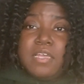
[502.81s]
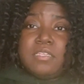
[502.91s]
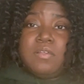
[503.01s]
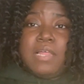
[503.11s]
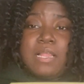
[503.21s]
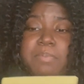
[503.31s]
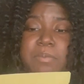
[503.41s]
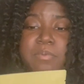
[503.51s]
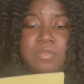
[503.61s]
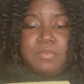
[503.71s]
So a lot of
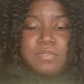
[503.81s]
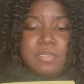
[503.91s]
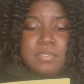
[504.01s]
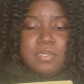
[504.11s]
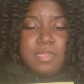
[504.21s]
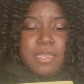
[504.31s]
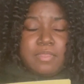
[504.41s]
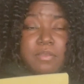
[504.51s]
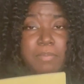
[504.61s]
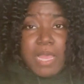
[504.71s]
people use this in like
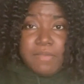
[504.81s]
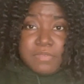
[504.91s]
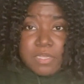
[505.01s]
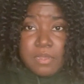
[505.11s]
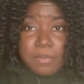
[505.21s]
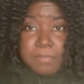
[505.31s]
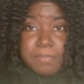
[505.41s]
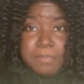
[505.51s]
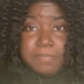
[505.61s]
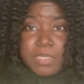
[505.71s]
their bathtub
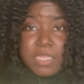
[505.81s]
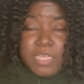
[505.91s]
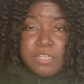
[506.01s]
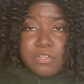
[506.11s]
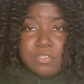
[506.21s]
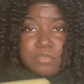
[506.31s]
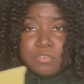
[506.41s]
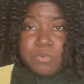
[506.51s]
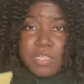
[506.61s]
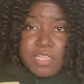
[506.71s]
cleaners or
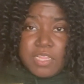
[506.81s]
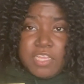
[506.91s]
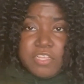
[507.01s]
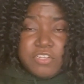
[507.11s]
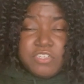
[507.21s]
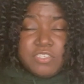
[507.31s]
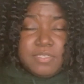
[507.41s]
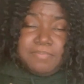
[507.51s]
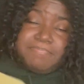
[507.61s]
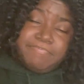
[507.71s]
toilet cleaners.
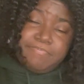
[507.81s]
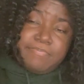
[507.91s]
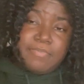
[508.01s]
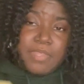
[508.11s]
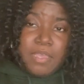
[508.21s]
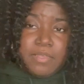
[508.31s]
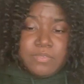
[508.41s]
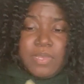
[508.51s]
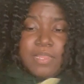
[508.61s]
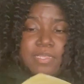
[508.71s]

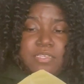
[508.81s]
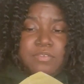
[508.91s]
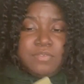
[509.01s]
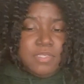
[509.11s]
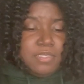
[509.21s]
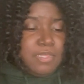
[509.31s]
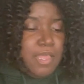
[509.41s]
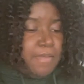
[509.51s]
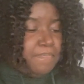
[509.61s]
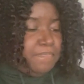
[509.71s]
So I like to use this a lot.